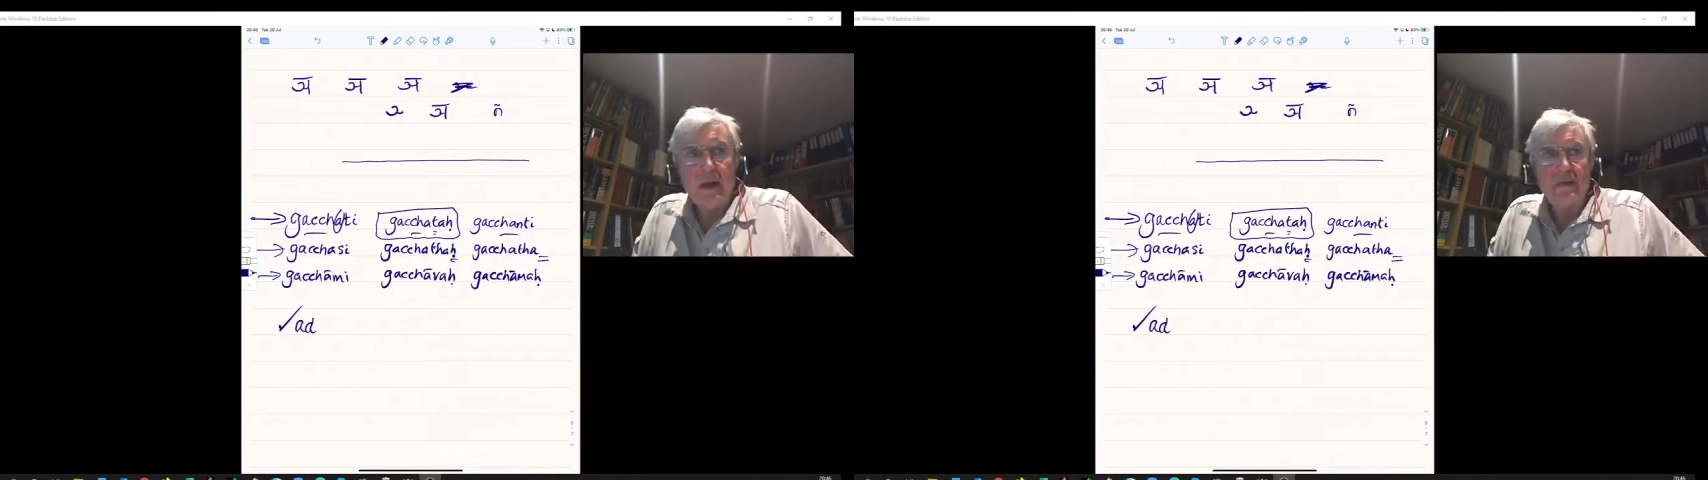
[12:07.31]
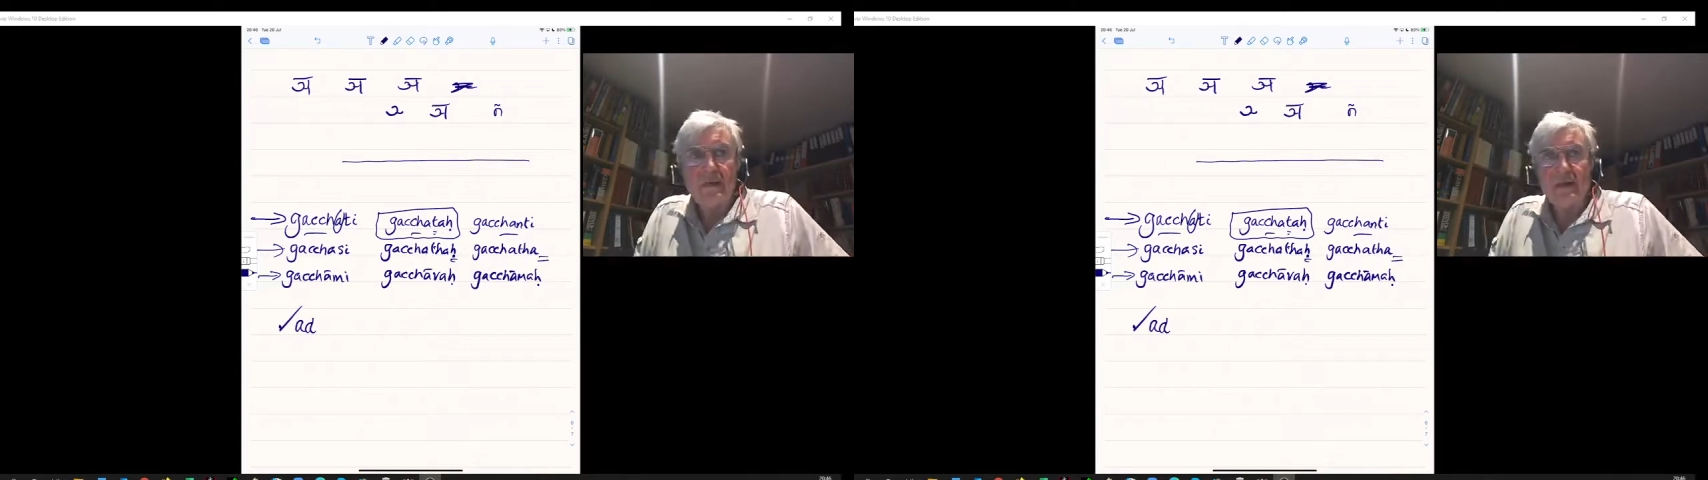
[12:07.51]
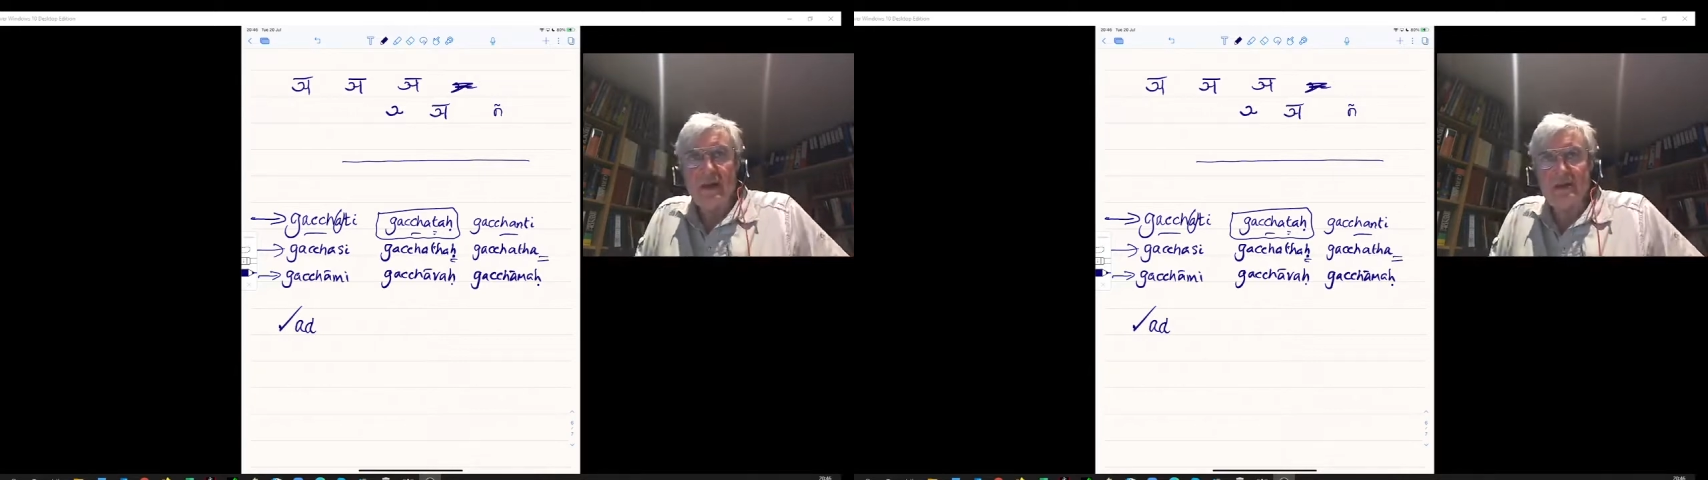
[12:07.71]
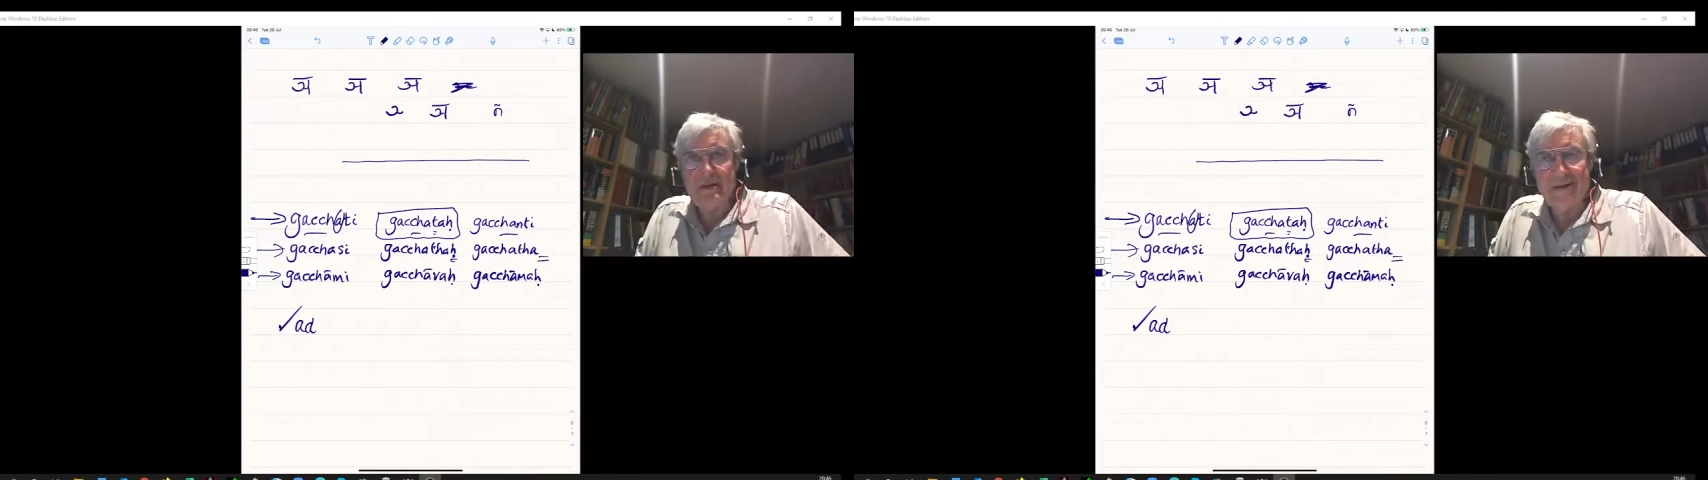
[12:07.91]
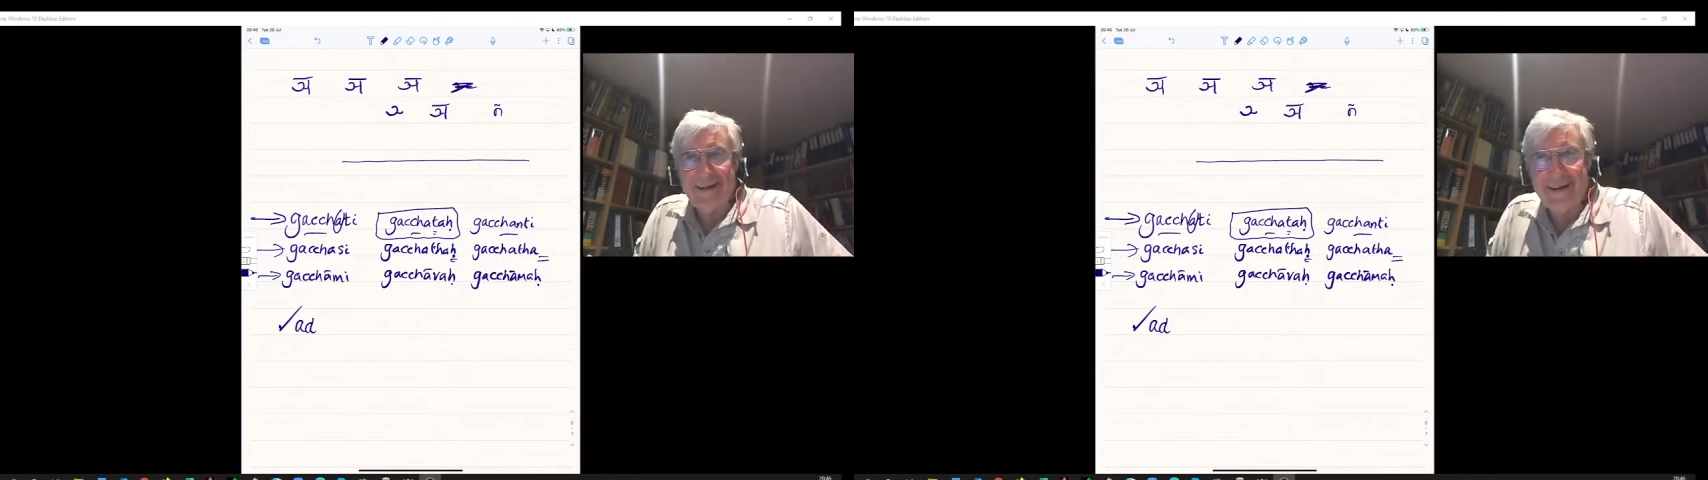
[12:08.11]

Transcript: and the Latin